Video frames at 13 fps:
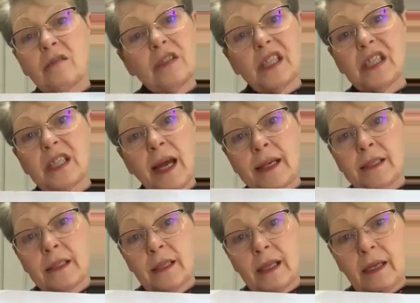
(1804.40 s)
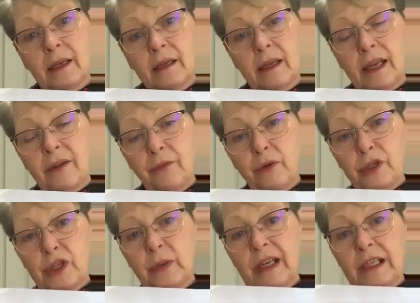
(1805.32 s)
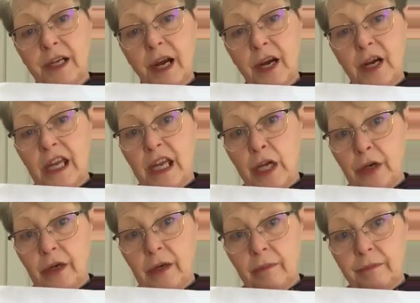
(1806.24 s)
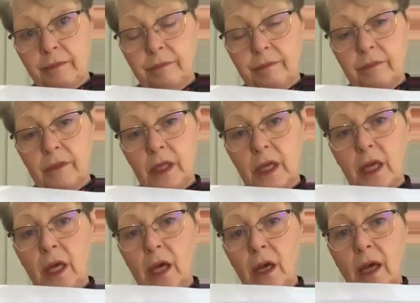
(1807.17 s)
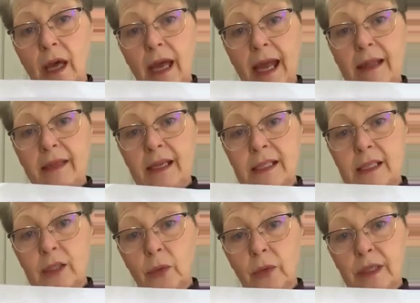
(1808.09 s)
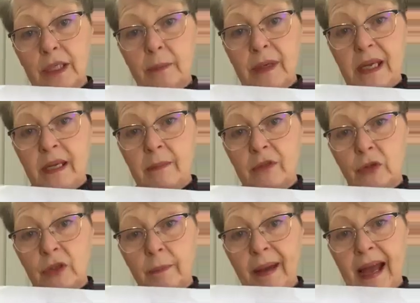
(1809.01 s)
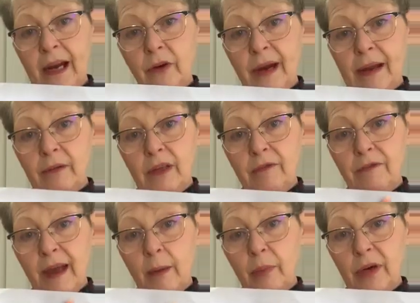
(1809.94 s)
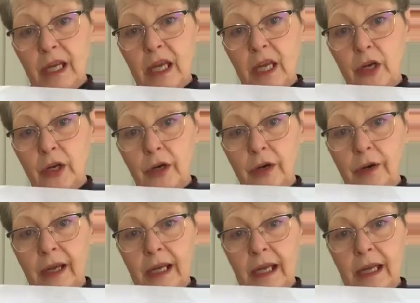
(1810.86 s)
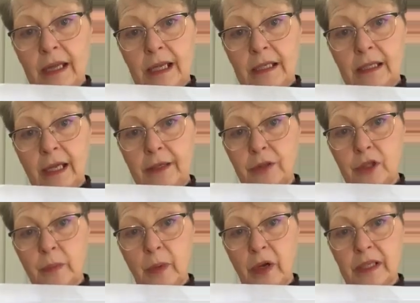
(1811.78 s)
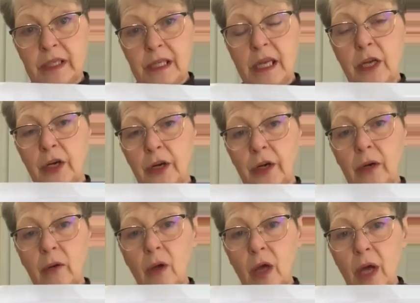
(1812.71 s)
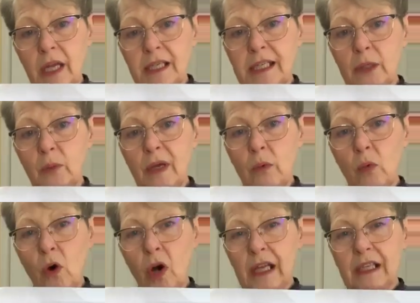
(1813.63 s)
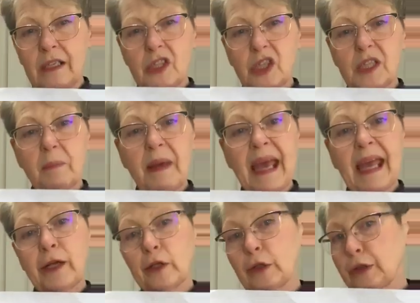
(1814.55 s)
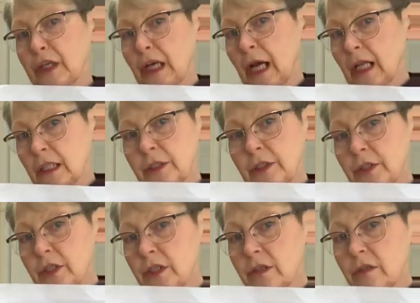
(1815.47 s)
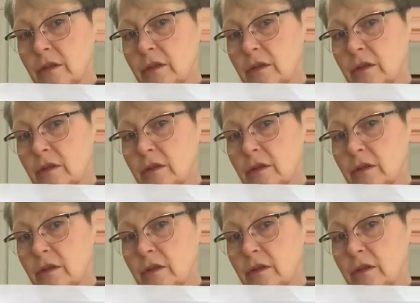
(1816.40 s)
discussed, like, if we're doing dark here, and this is going to be sort of backgroundy fabric here and in these lighter spots here, did we want just paler colors